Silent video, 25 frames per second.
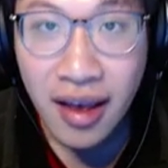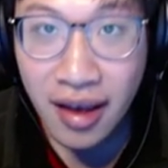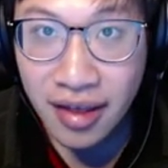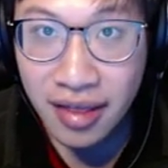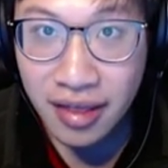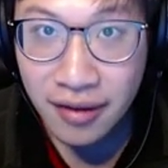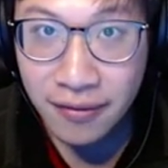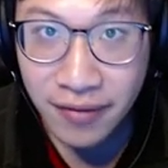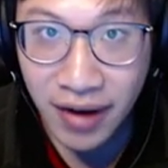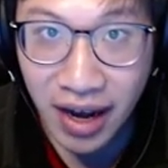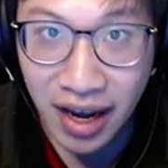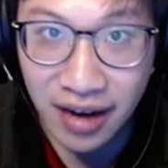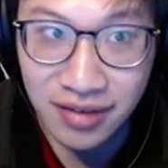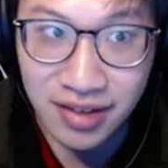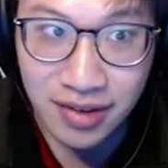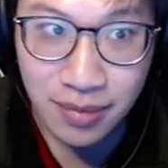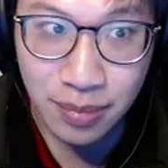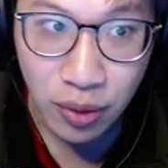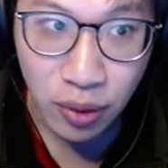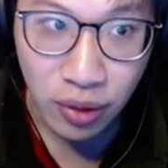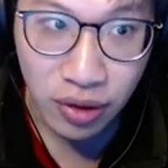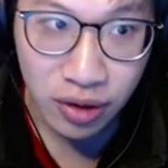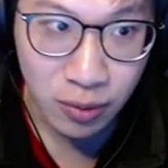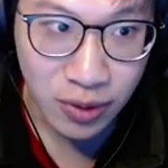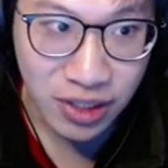The five
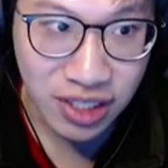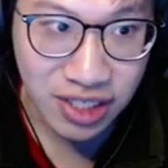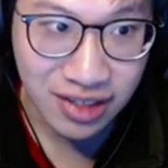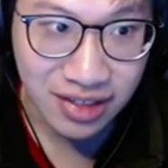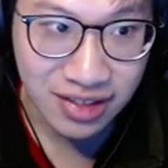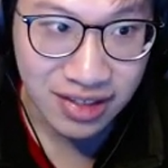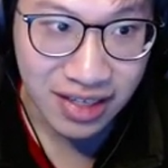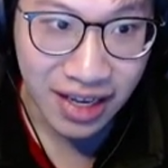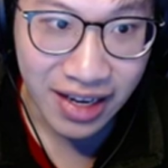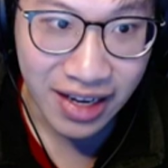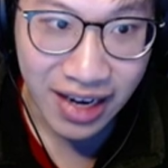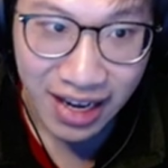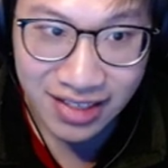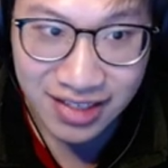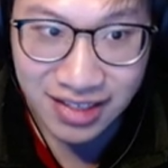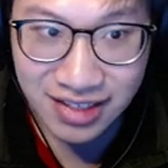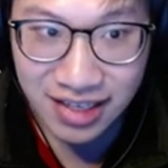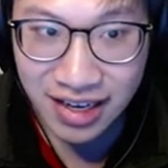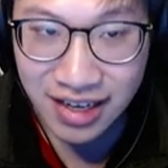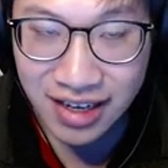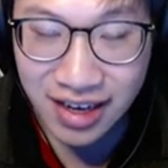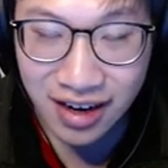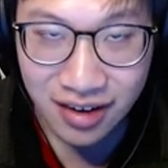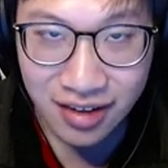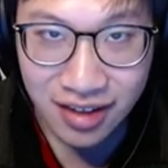support, we just said, has to
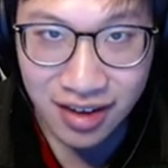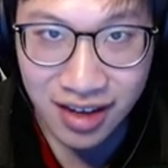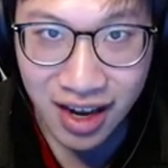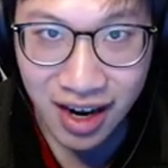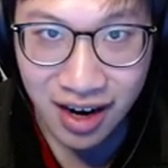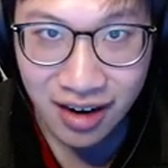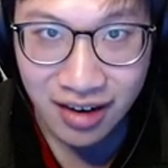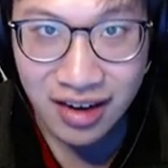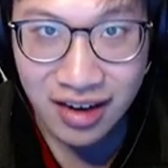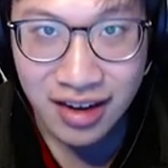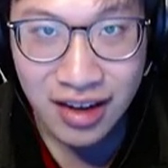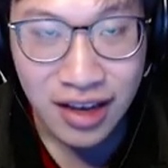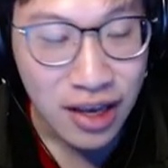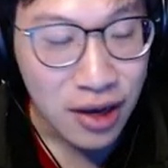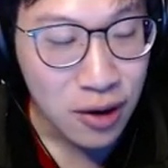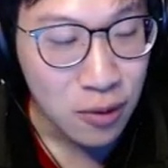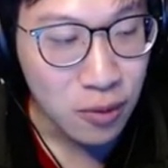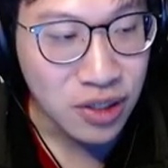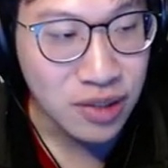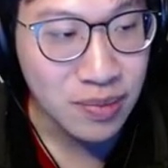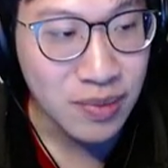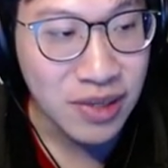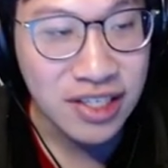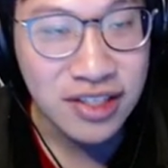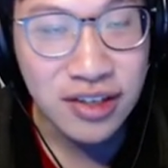take care of the carry,
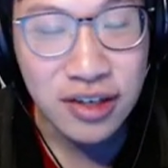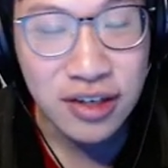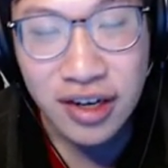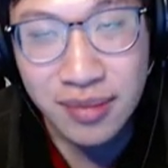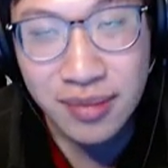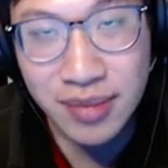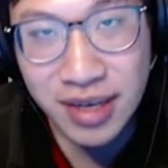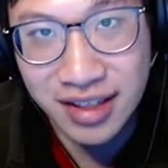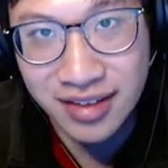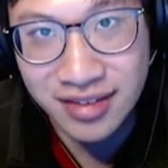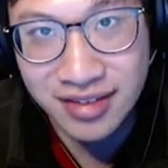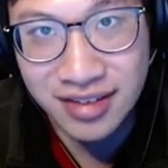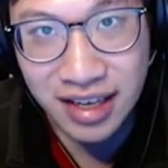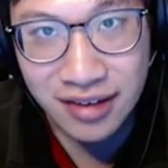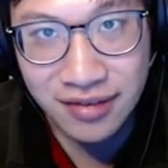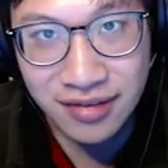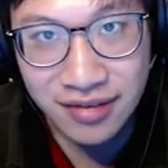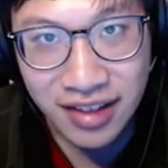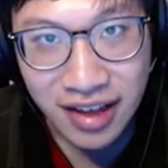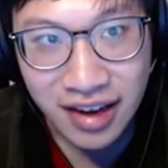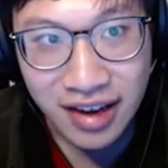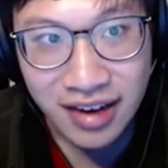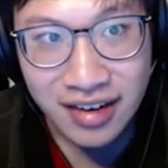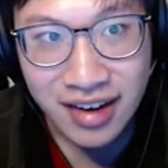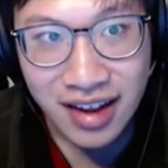which means they're going to be in the safe
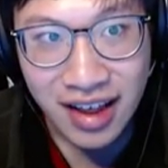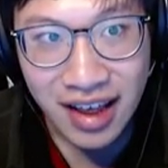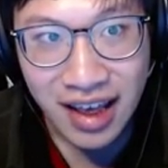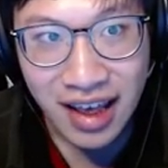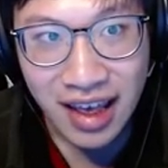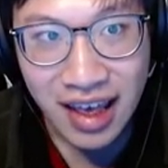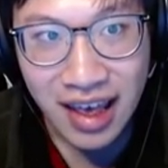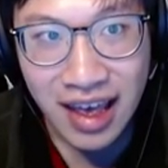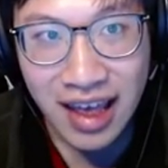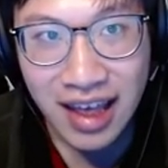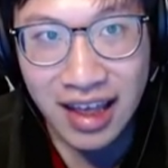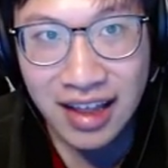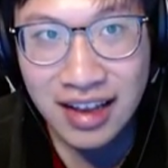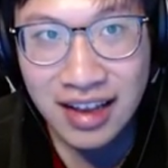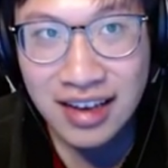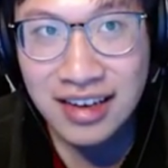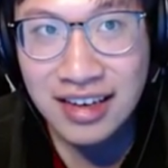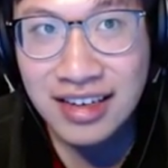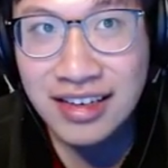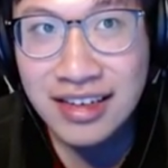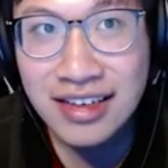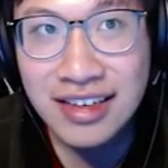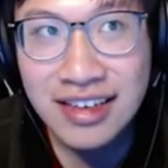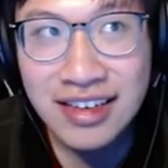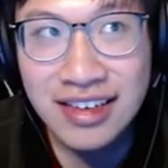lane
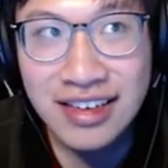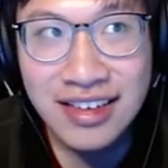and